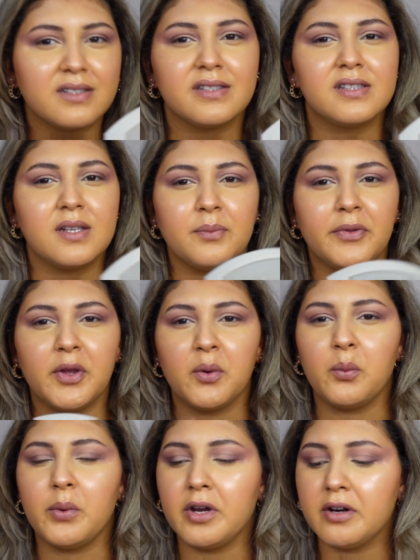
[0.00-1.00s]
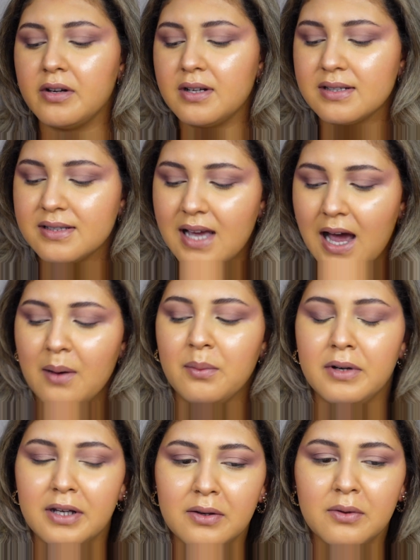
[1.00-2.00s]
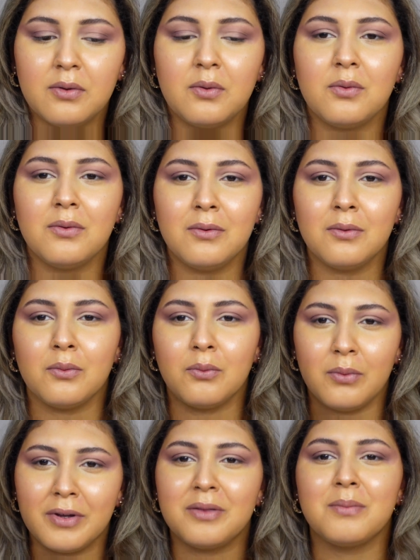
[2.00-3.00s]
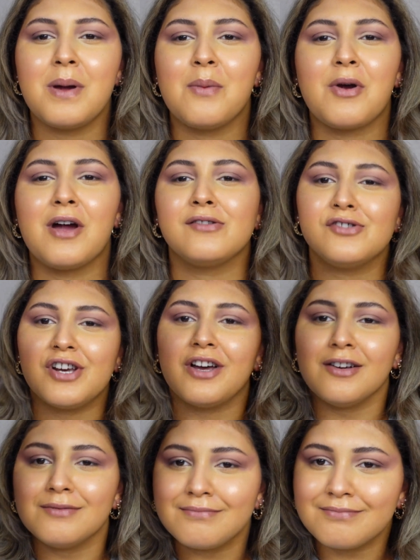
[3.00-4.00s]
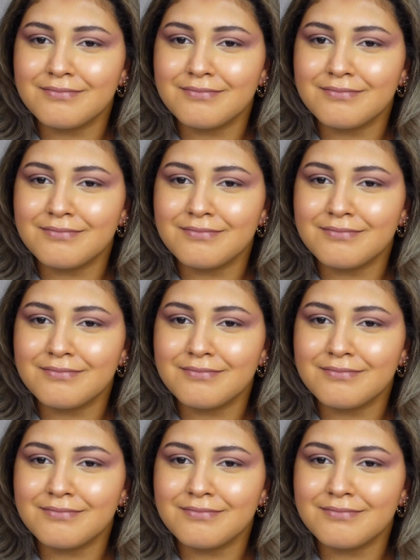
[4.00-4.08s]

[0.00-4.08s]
Something weird is happening with my brow gel.